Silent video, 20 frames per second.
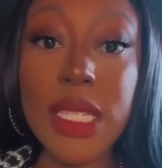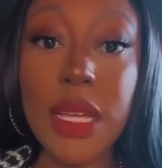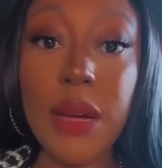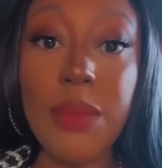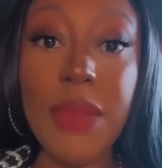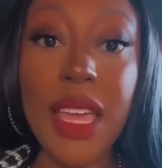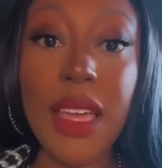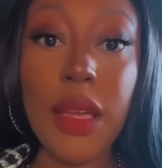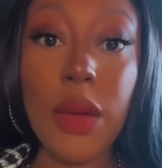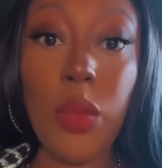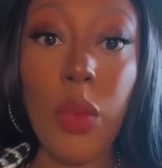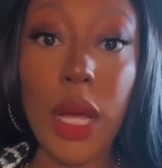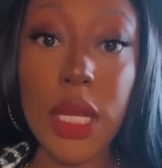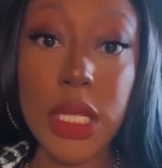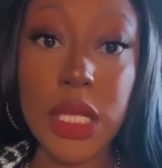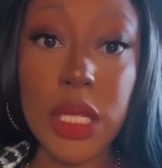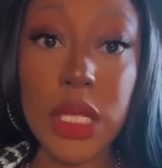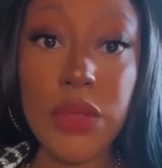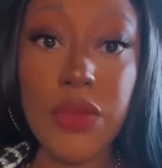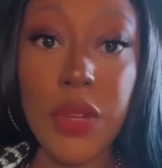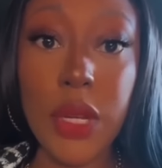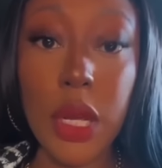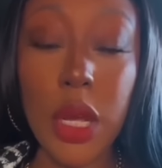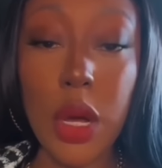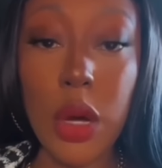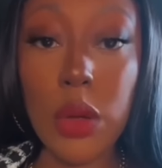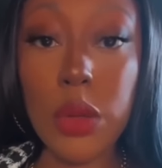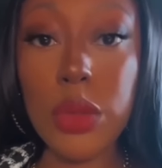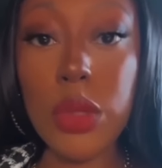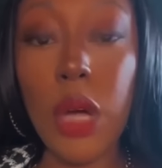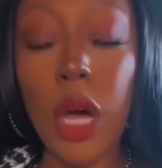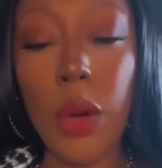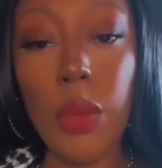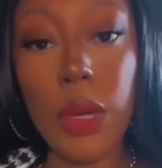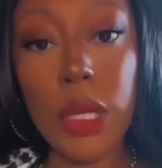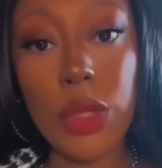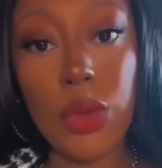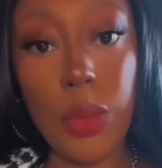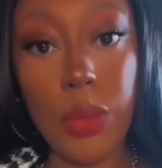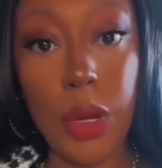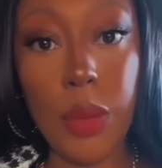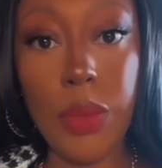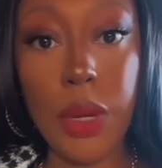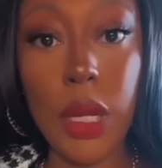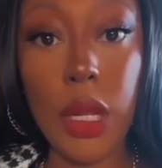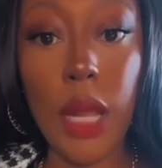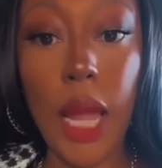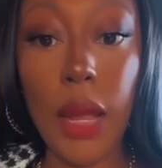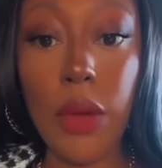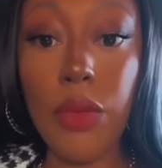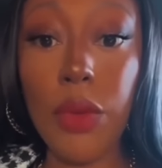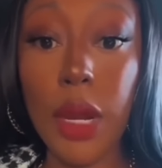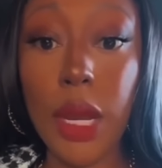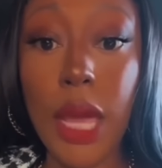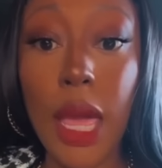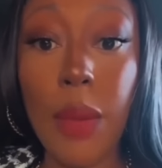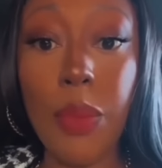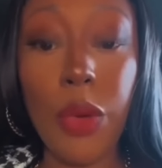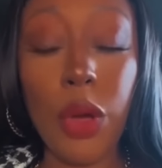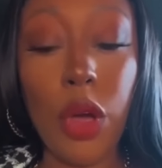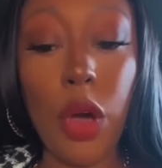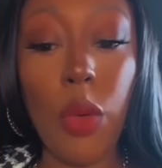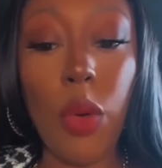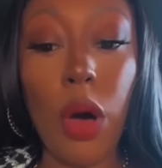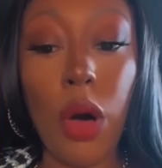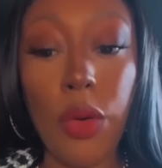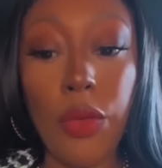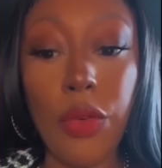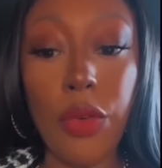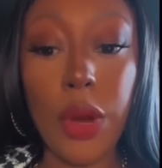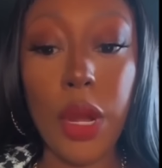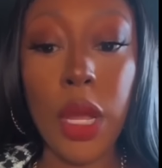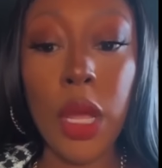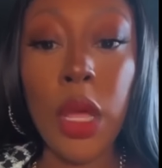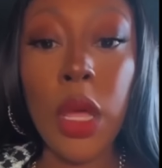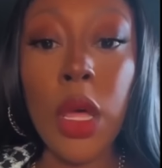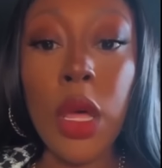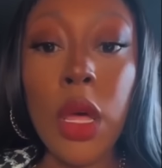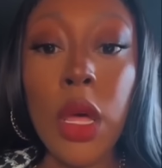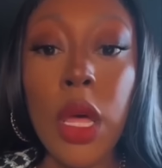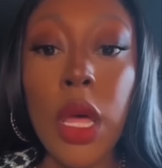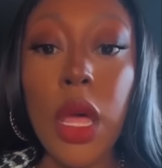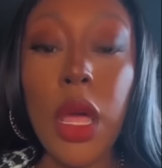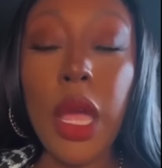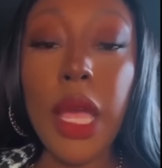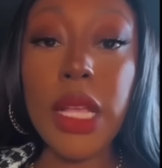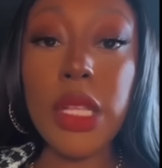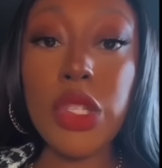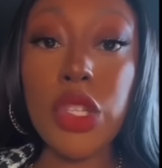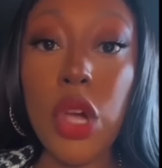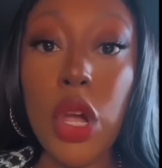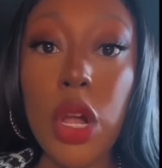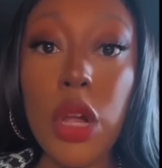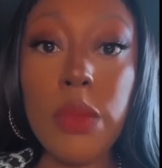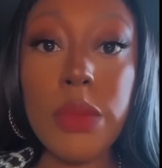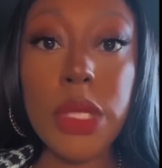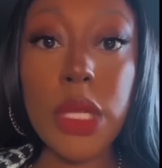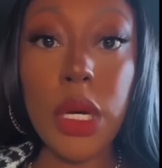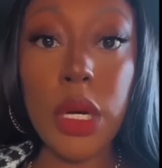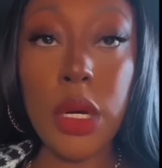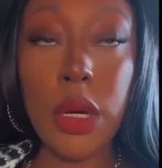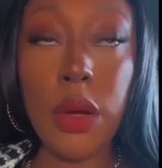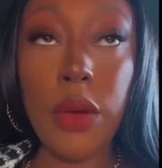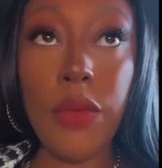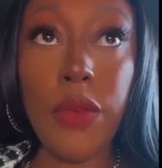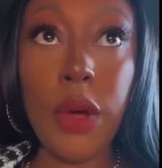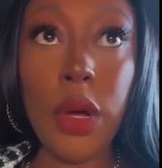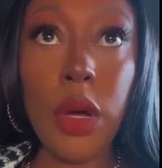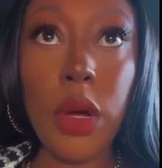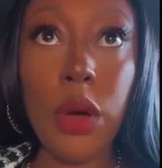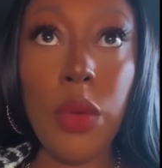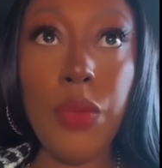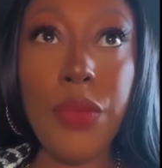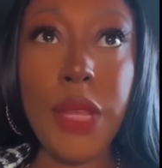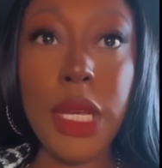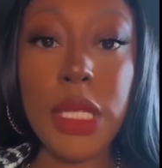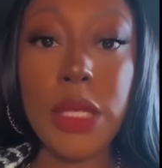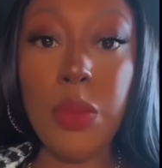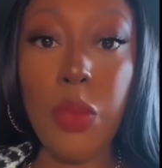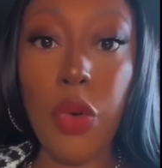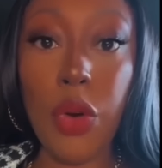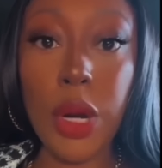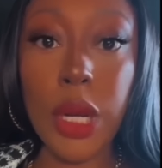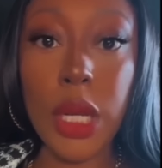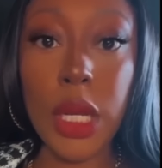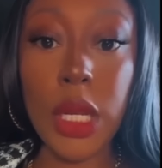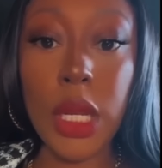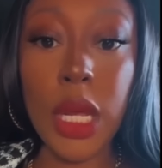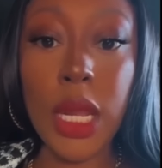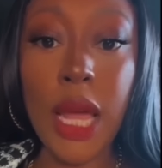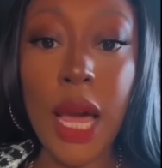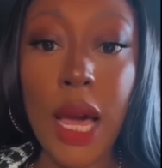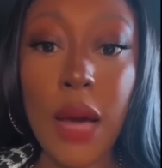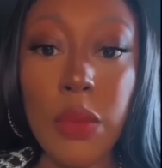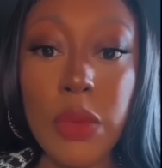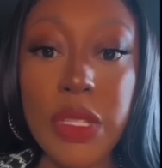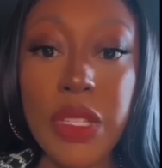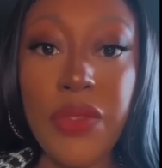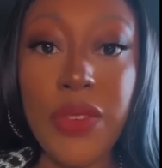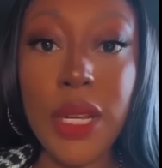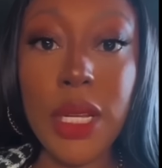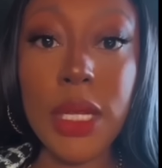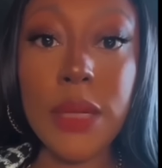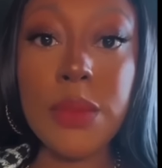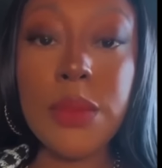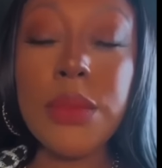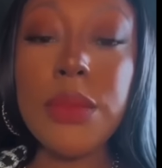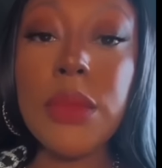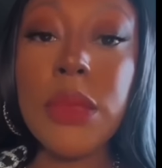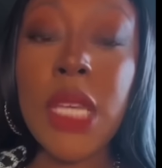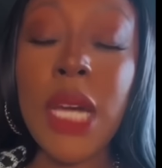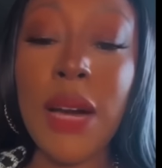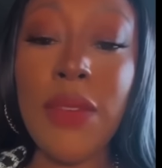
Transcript: we've been discussing all of the people and the prospects that they would come and like chirp in and do like all this other bullshit.